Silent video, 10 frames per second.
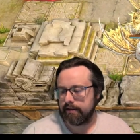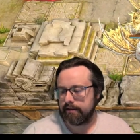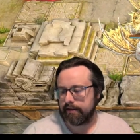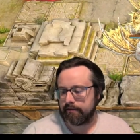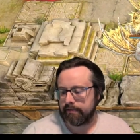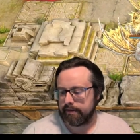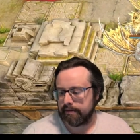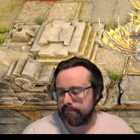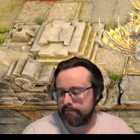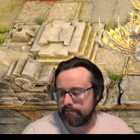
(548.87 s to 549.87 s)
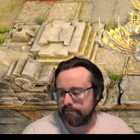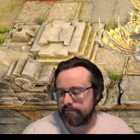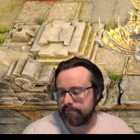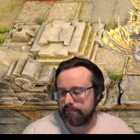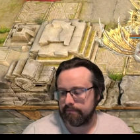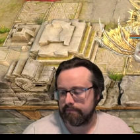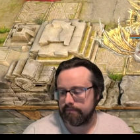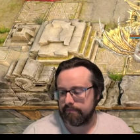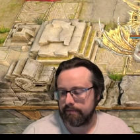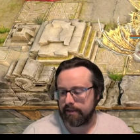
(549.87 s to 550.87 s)
Tick on up.
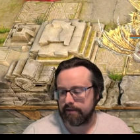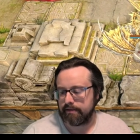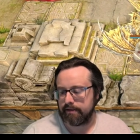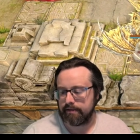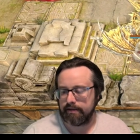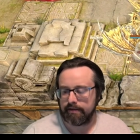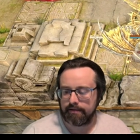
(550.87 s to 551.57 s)
Tick, tick, tick.